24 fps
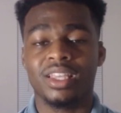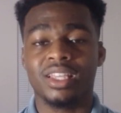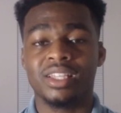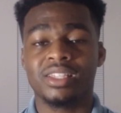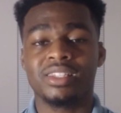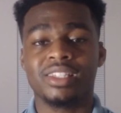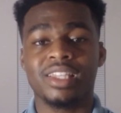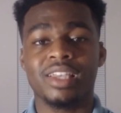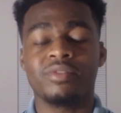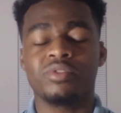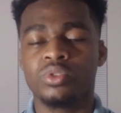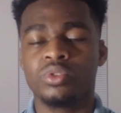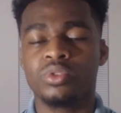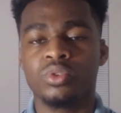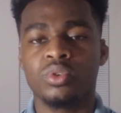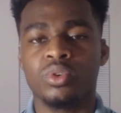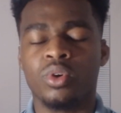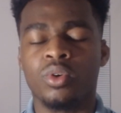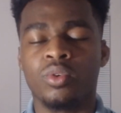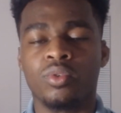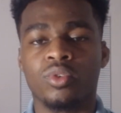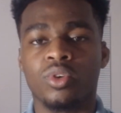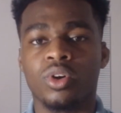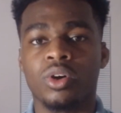it saves you
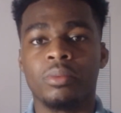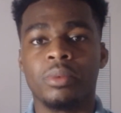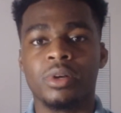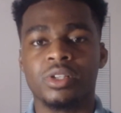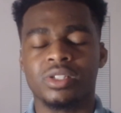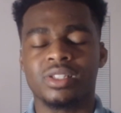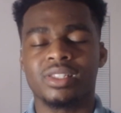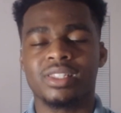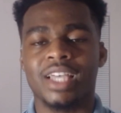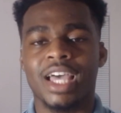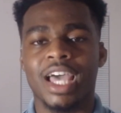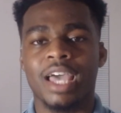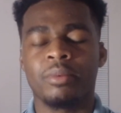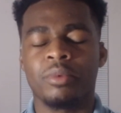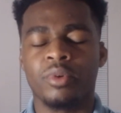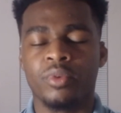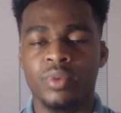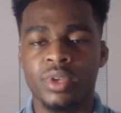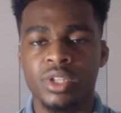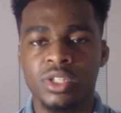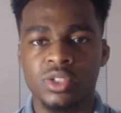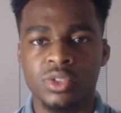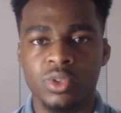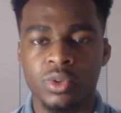overall a bunch of time and
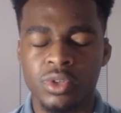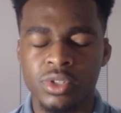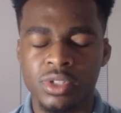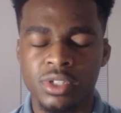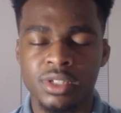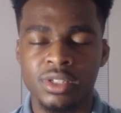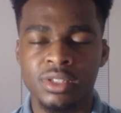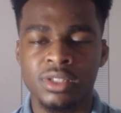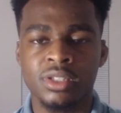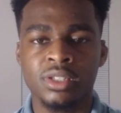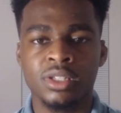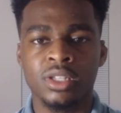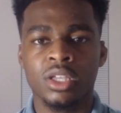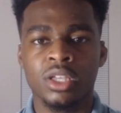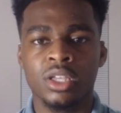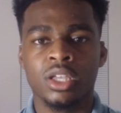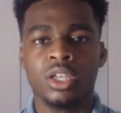resources